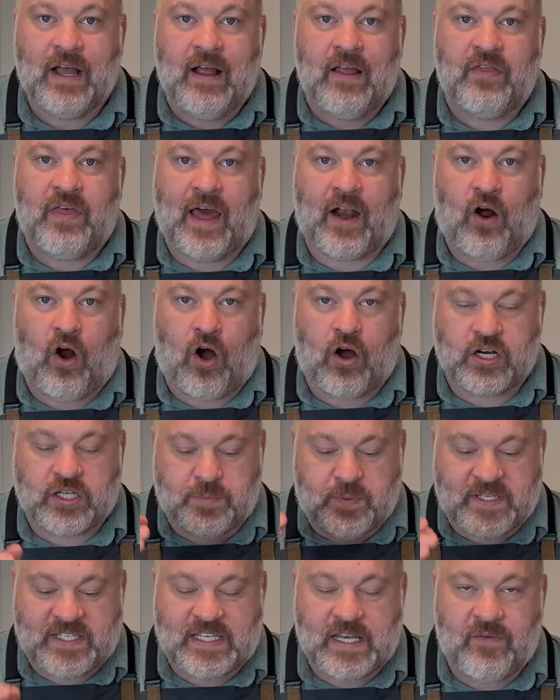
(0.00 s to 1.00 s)
that are
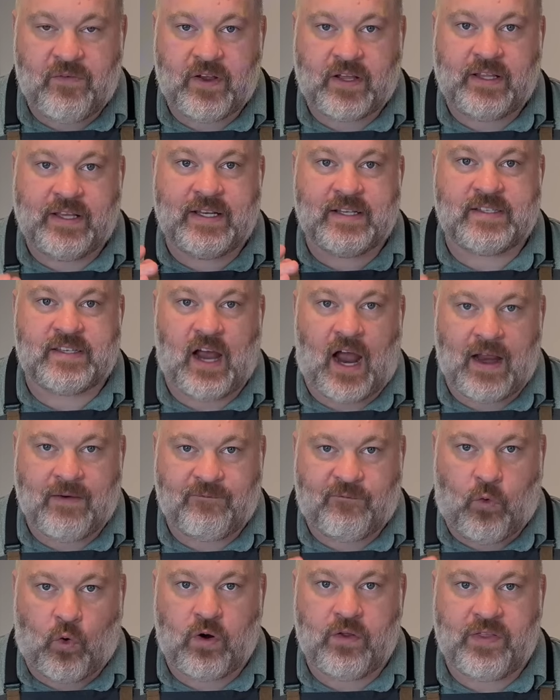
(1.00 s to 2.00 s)
specifically designed
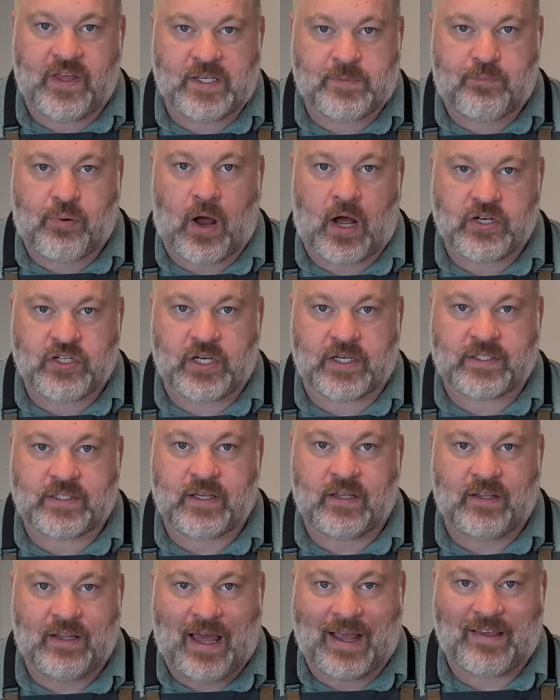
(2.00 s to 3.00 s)
for these projects
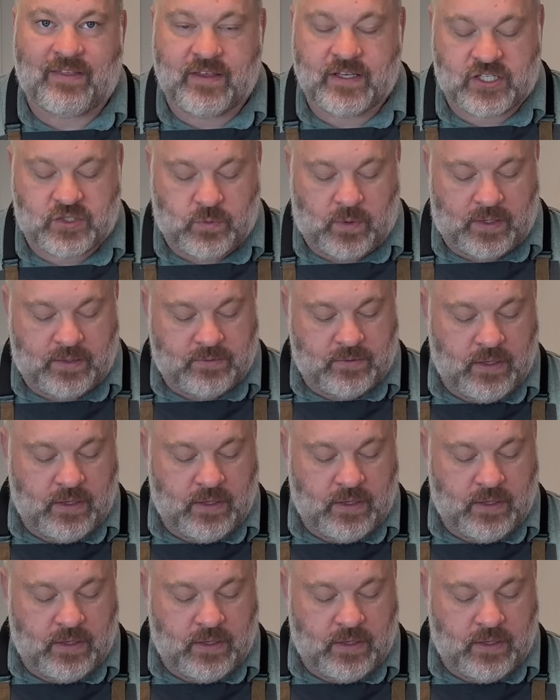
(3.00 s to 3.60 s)
like this one.